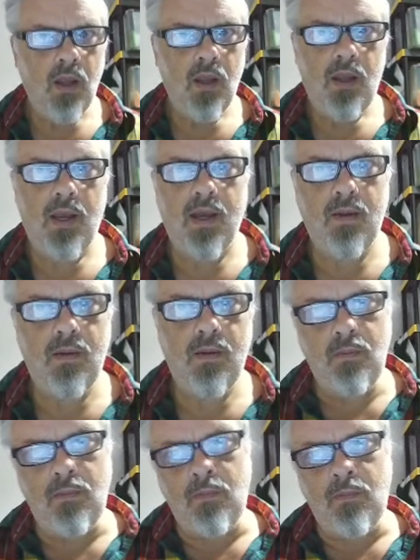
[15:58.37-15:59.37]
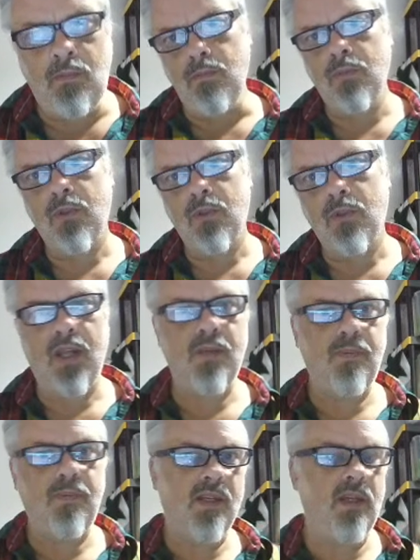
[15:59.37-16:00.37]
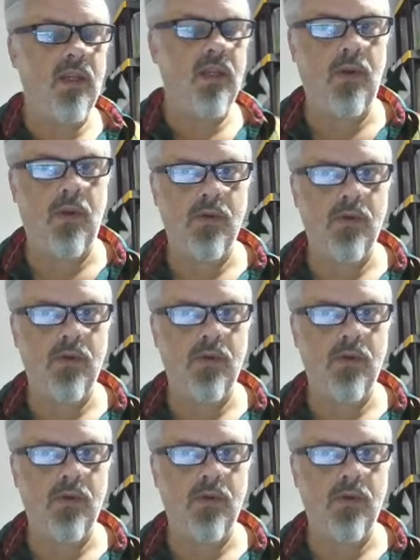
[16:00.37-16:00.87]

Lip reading: yeah, so that's basically what I was